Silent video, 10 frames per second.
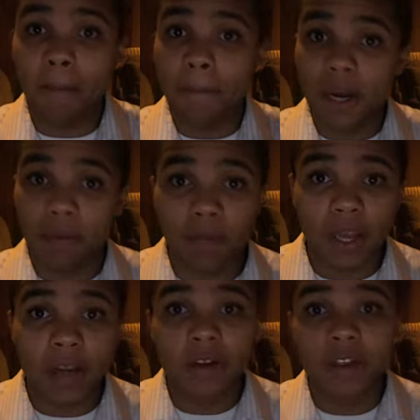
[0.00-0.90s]
better
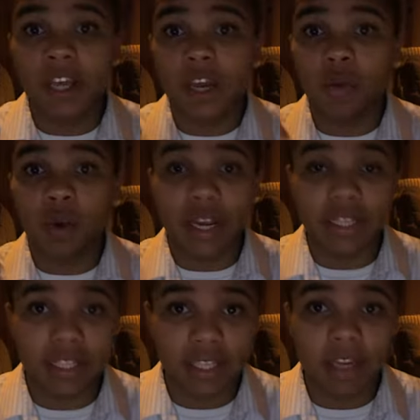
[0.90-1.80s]
players. They work as
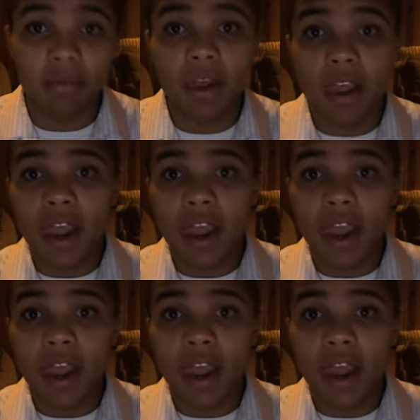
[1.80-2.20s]
a team.